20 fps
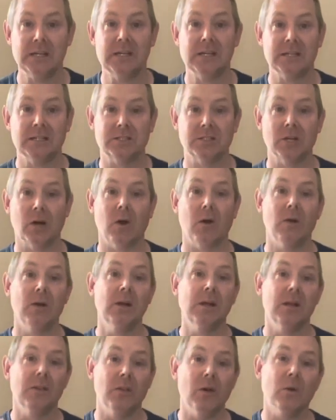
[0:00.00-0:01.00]
So
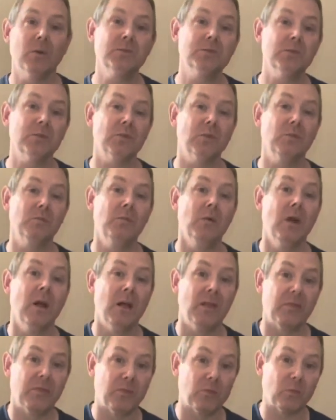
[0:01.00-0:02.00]
those are the
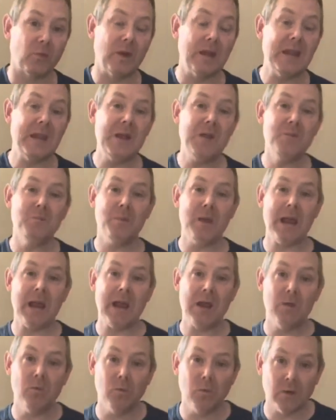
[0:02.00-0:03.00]
3
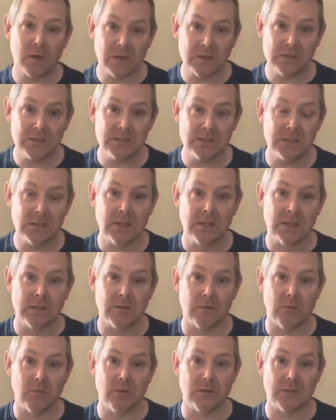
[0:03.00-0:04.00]
main ones
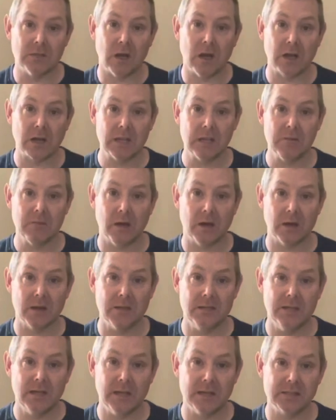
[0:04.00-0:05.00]
when we're talking about a
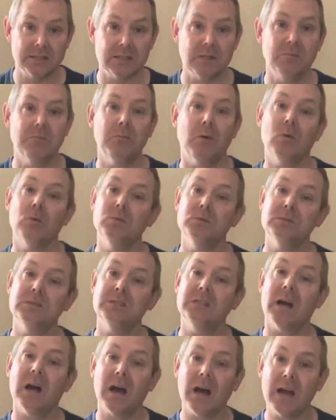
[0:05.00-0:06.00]
disc.
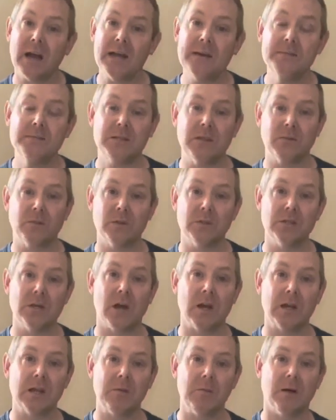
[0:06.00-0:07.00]
Most times, if we're
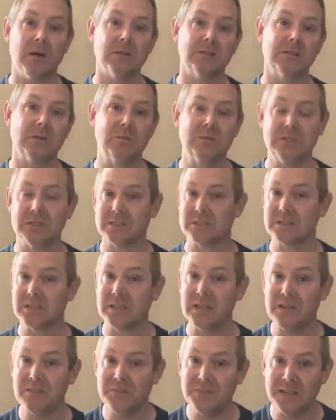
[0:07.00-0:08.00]
talking about someone just
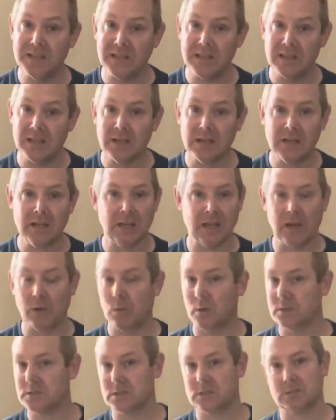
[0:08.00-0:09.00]
lifted, it
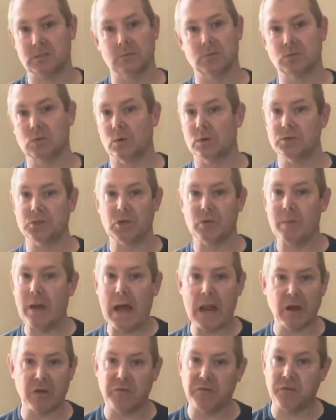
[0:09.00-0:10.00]
wasn't some sort of
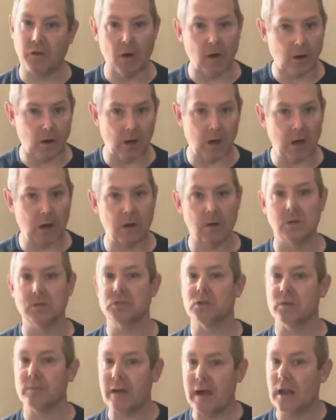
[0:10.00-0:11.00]
traumatic fall or
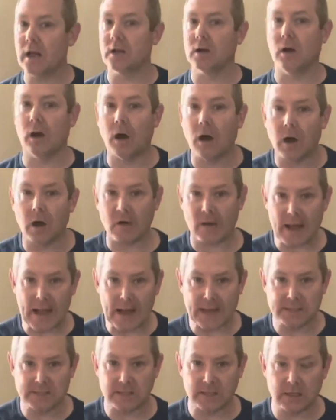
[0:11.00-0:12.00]
traumatic car
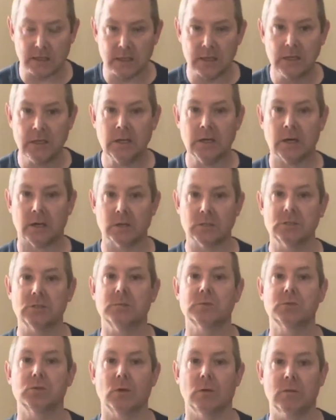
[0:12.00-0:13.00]
accident or
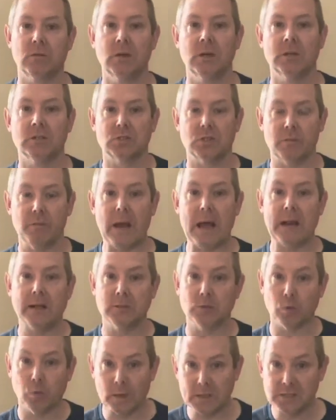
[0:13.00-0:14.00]
some sort of traumatic
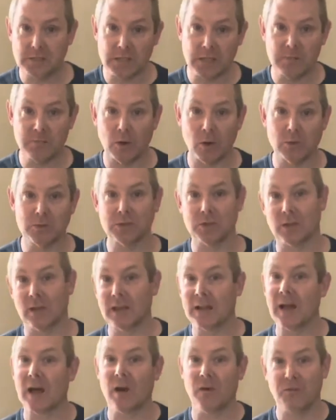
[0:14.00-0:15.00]
twisting motion
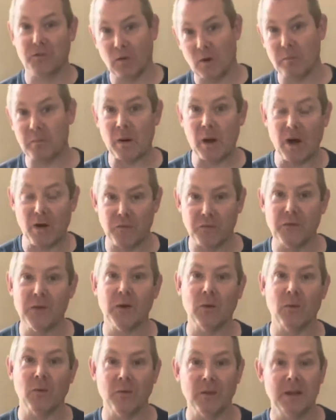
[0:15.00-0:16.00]
like on a football
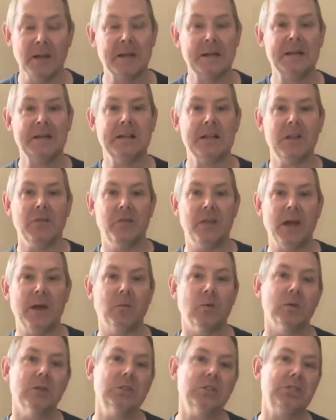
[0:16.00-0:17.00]
field,
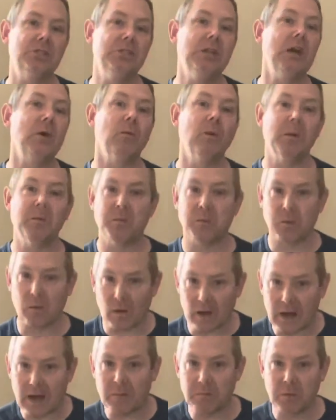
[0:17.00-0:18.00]
then we're just dealing with
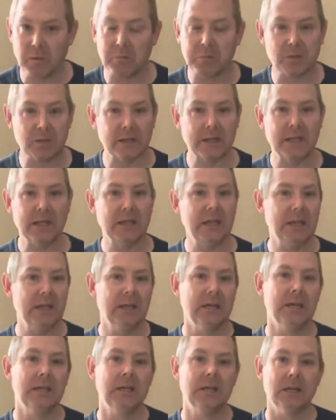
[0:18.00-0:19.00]
probably
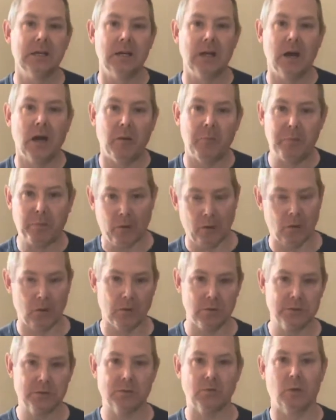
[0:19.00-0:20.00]
a
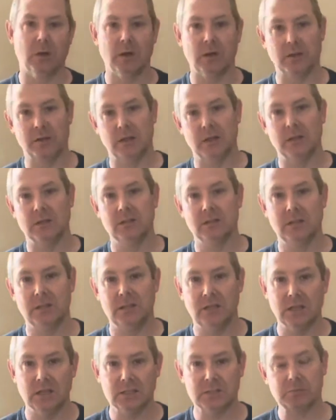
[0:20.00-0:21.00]
bulge where the
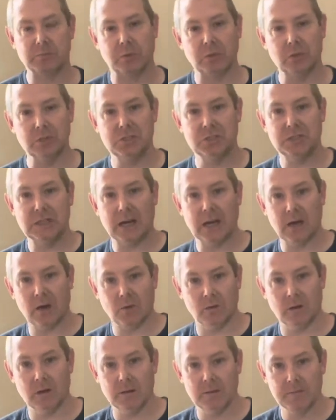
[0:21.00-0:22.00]
disc pushed
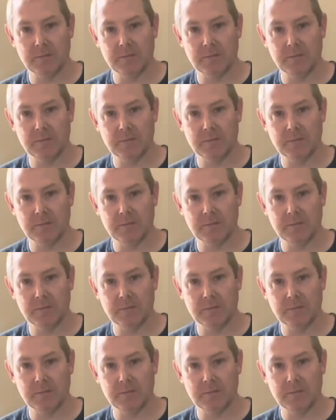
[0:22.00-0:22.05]
out